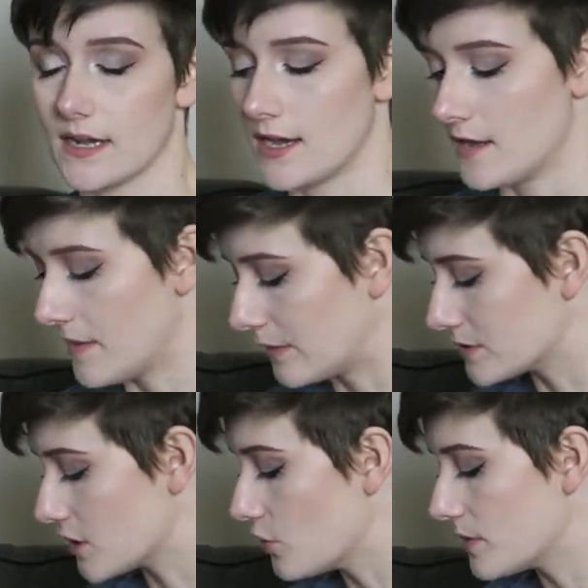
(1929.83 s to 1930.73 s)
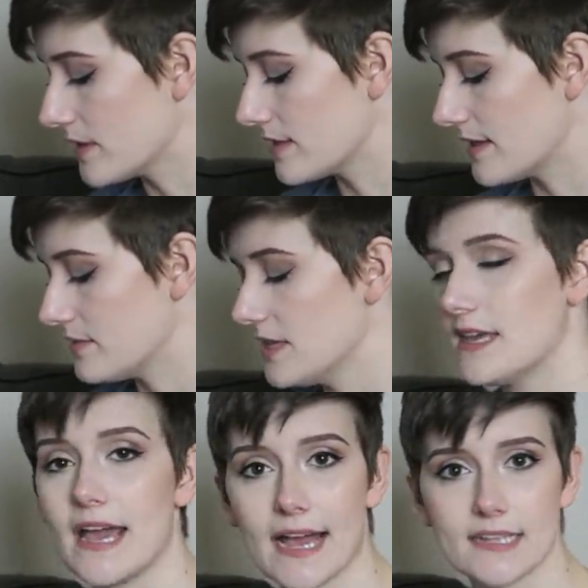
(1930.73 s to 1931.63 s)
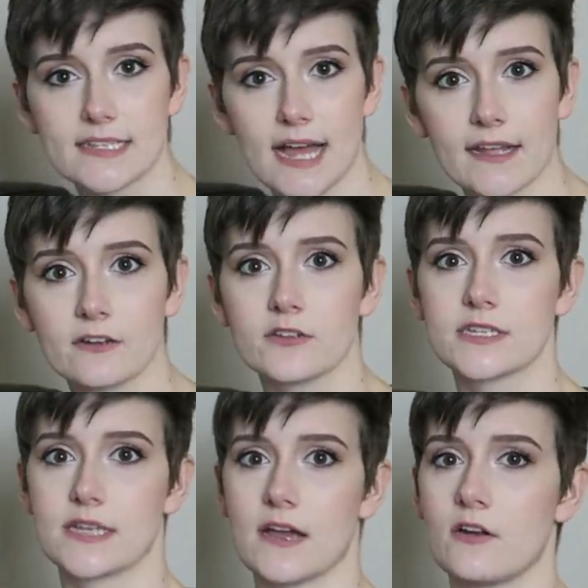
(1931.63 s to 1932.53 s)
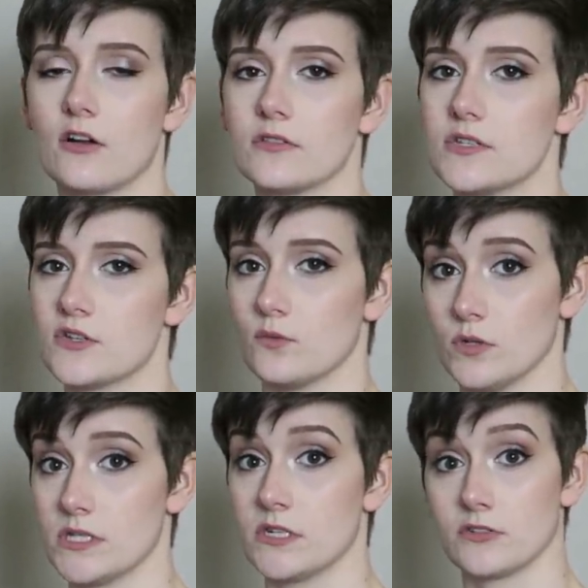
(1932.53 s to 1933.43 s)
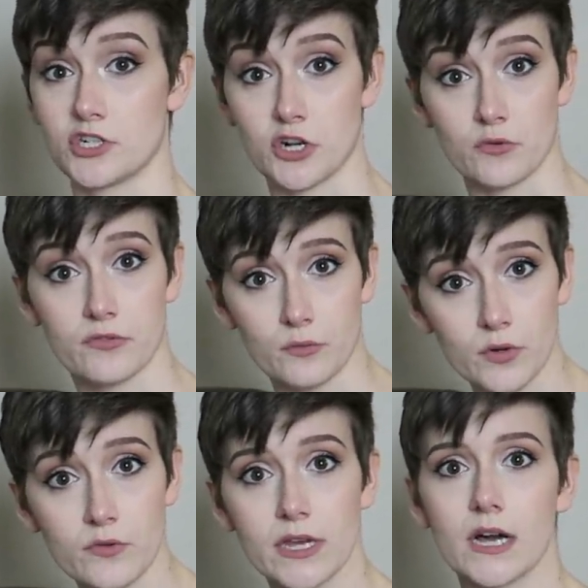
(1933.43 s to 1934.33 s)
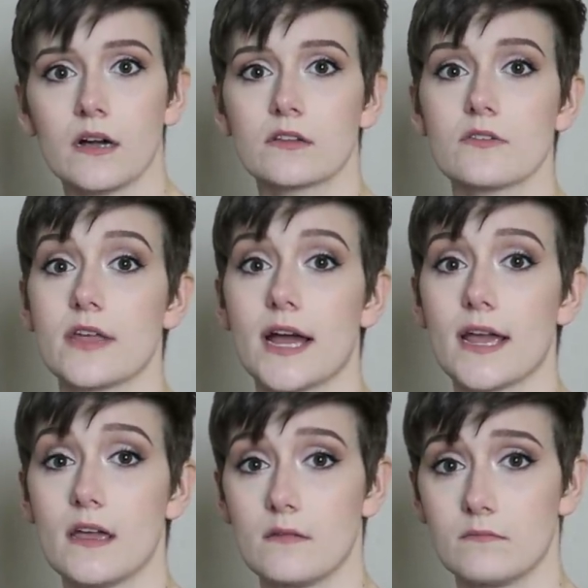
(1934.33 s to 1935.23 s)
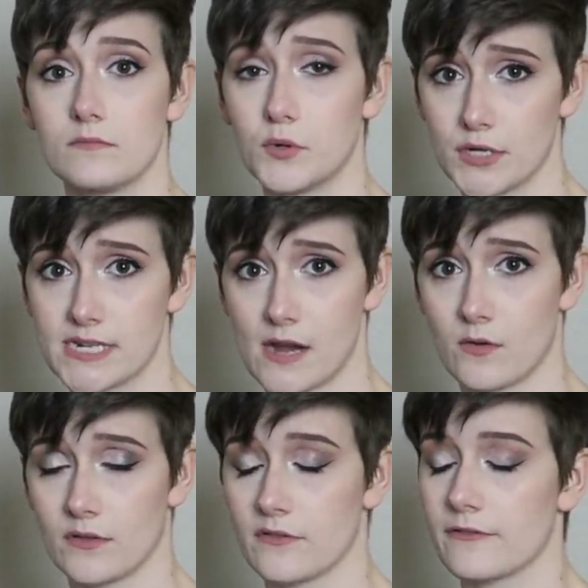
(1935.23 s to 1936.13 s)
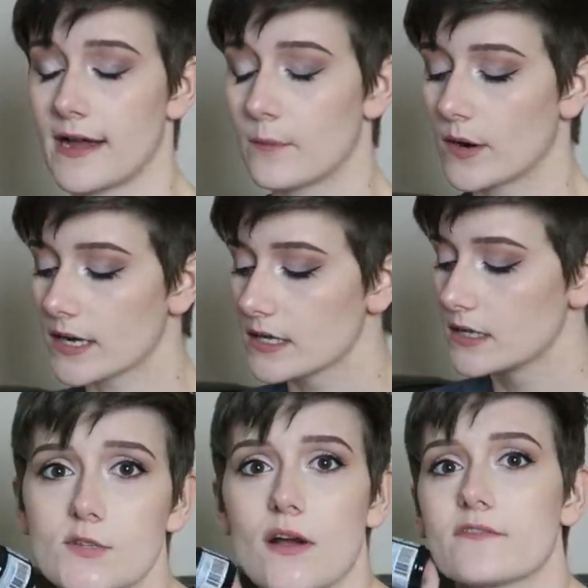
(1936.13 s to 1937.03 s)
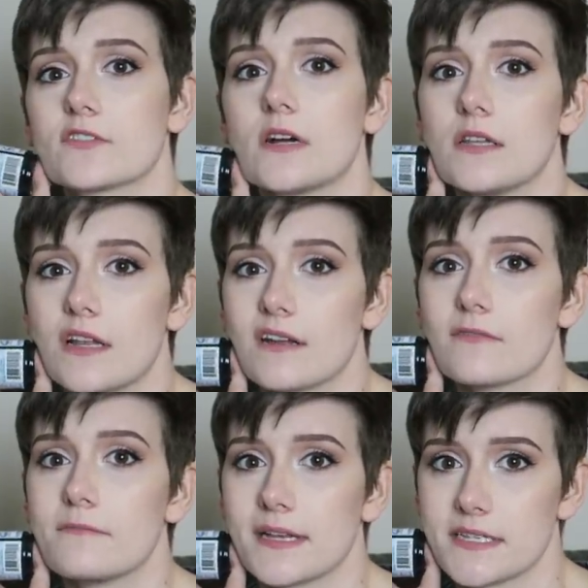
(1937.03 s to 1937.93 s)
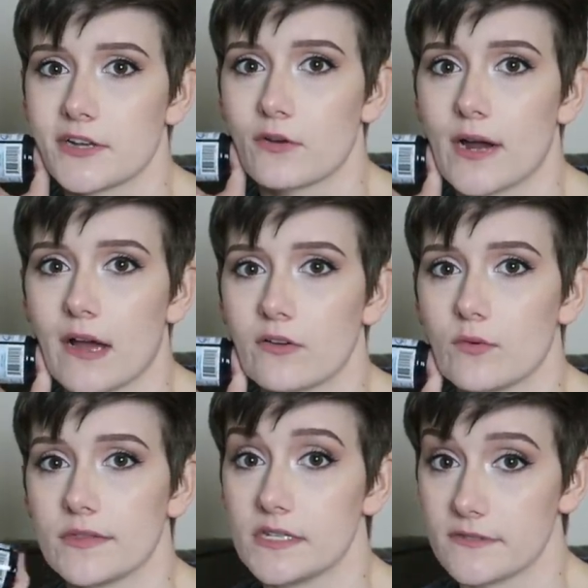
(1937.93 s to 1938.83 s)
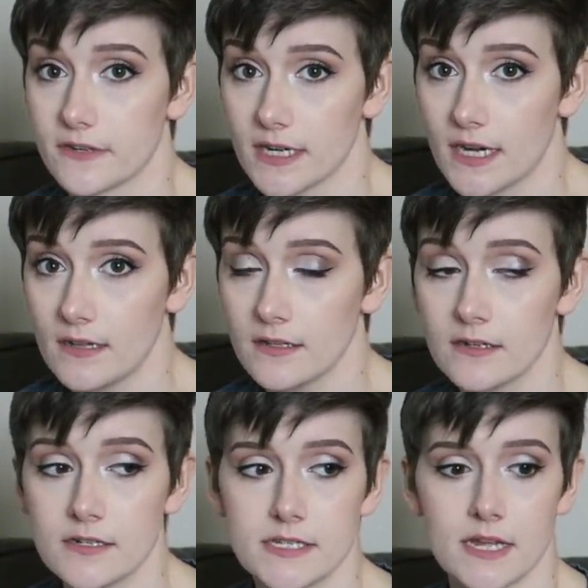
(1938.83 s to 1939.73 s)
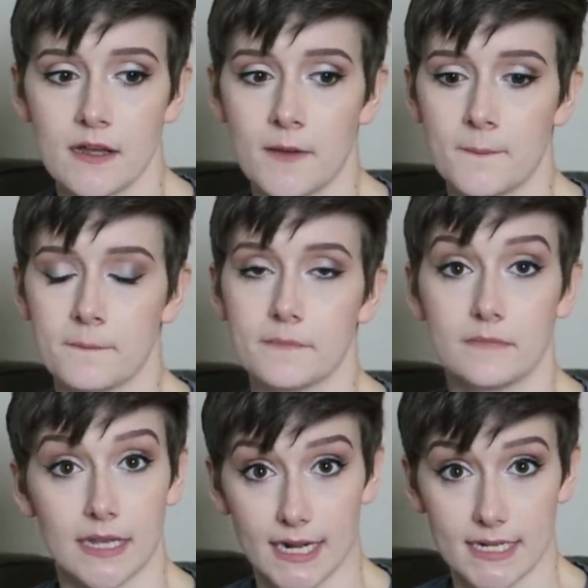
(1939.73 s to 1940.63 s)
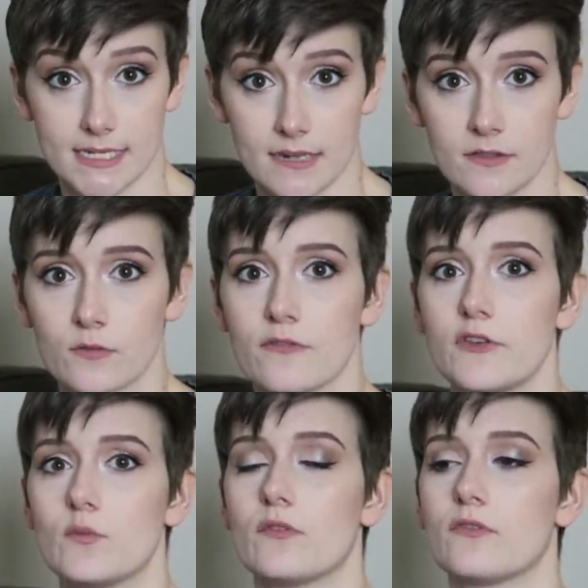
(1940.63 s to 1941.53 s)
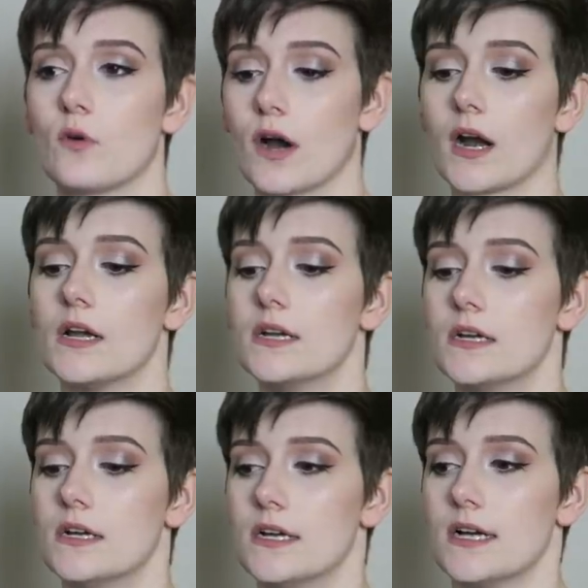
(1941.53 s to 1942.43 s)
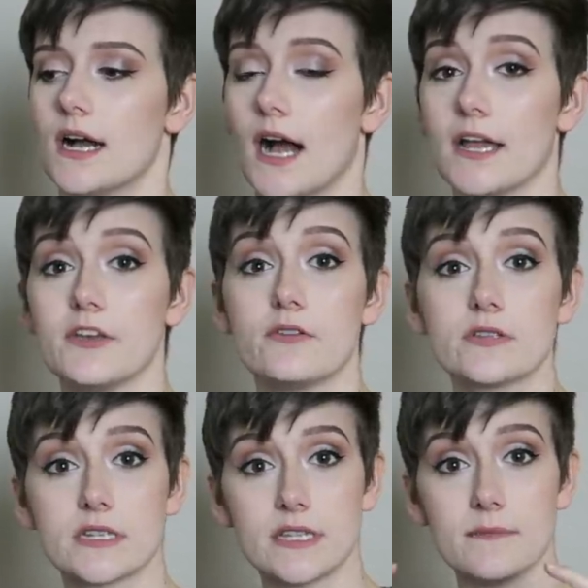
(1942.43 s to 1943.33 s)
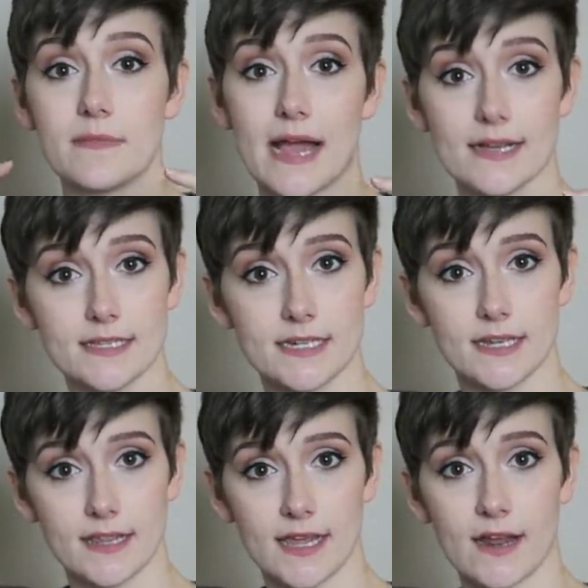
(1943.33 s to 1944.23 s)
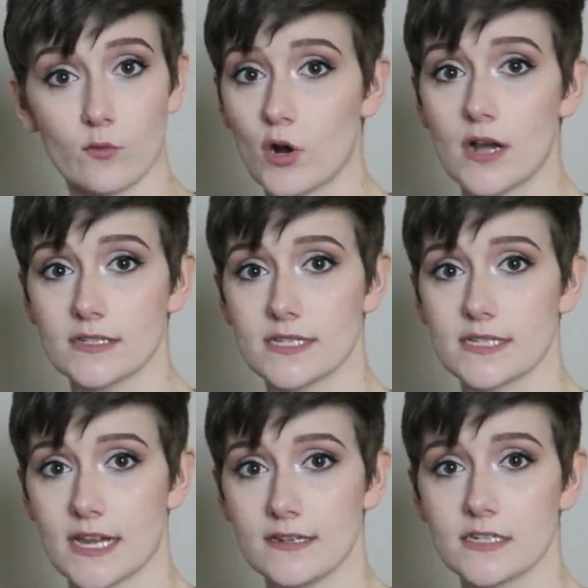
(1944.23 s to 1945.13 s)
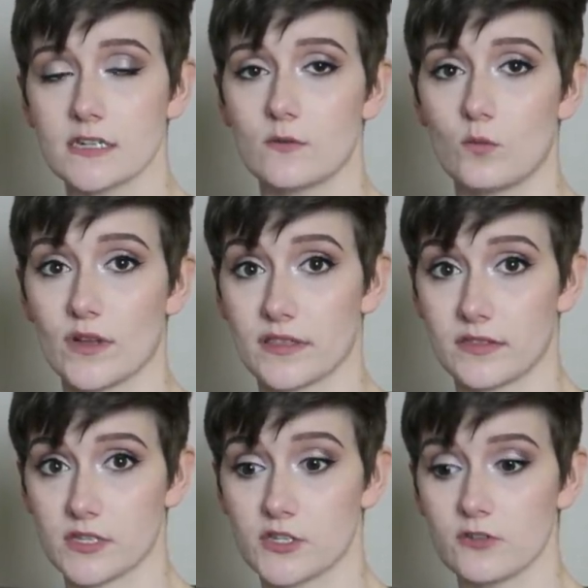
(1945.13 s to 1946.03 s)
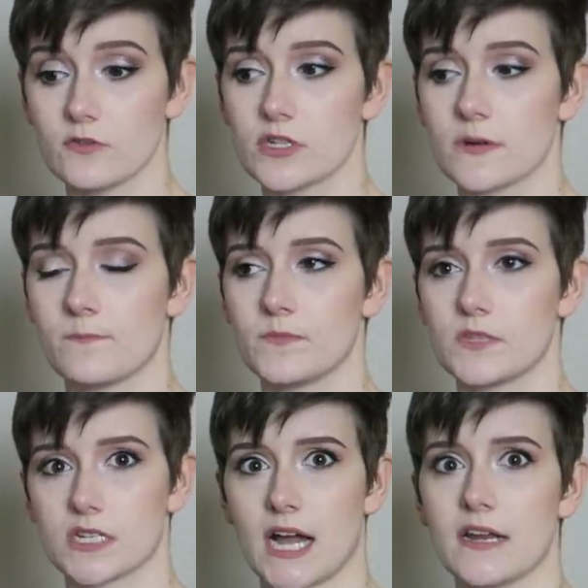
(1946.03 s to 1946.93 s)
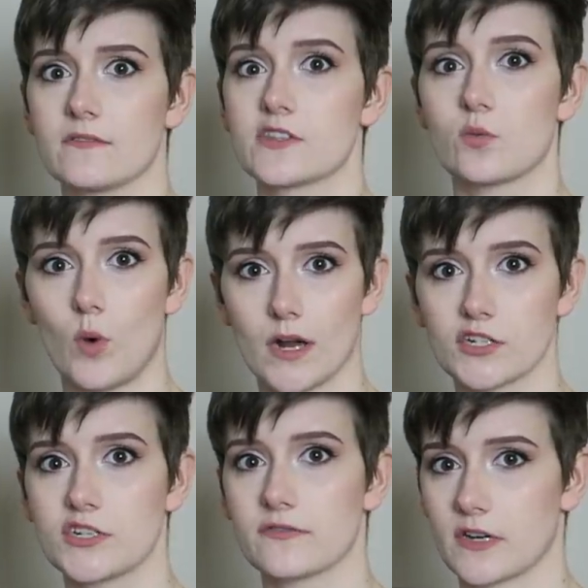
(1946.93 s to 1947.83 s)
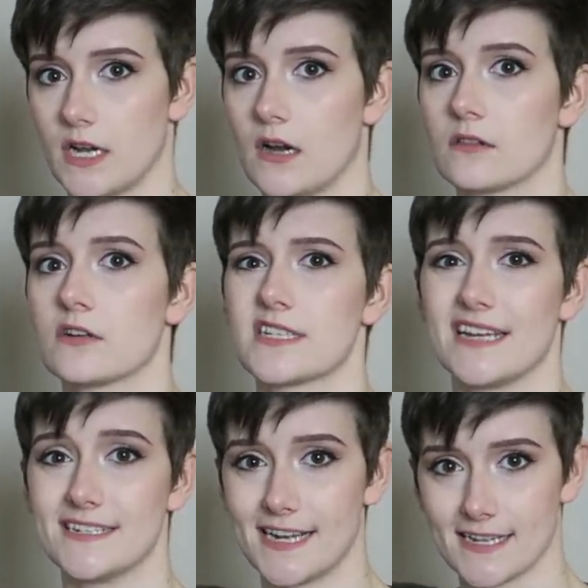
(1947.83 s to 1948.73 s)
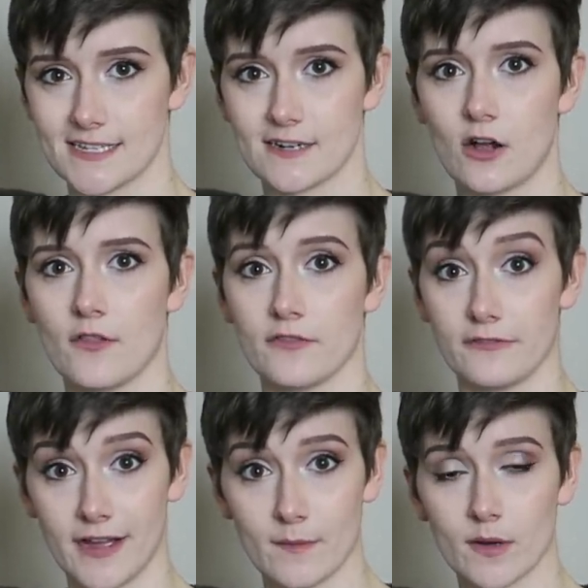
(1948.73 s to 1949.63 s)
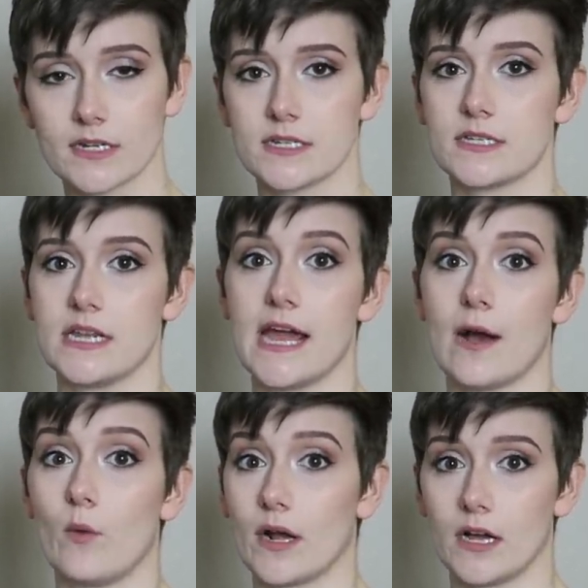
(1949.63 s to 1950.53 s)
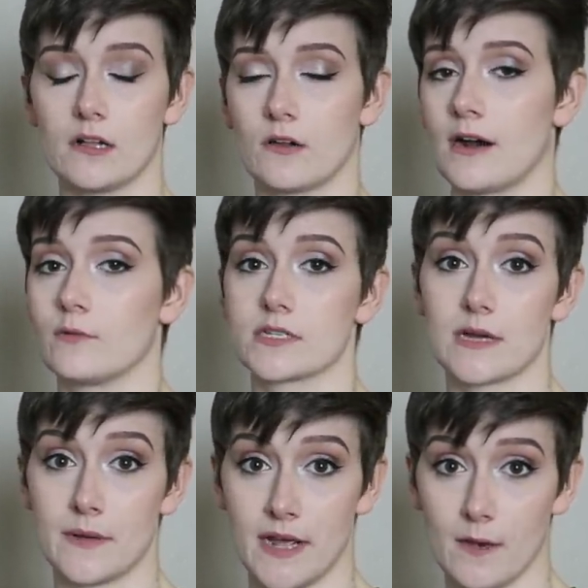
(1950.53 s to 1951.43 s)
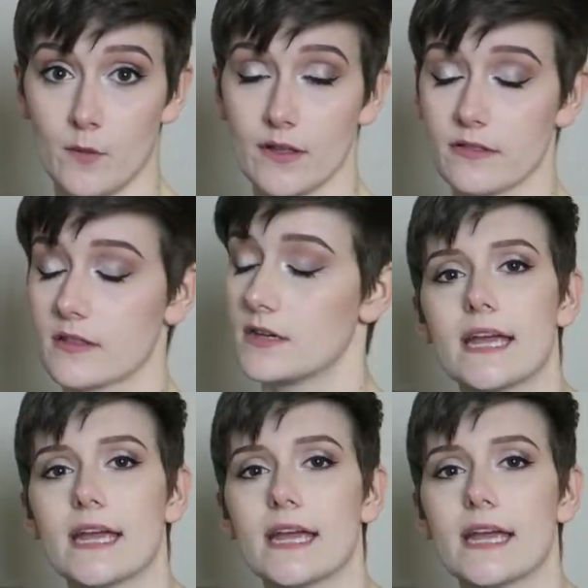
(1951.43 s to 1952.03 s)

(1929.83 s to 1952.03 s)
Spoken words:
I was hoping that the hexagonal design on the suit would still show through the color that I put down on the fabric. So after a lot of messing around with the different colors, like I said in the review before, I used the mask that Ron sent with the suit to kind of swatch different colors and test it on the fabric to see how what color I was coming out with.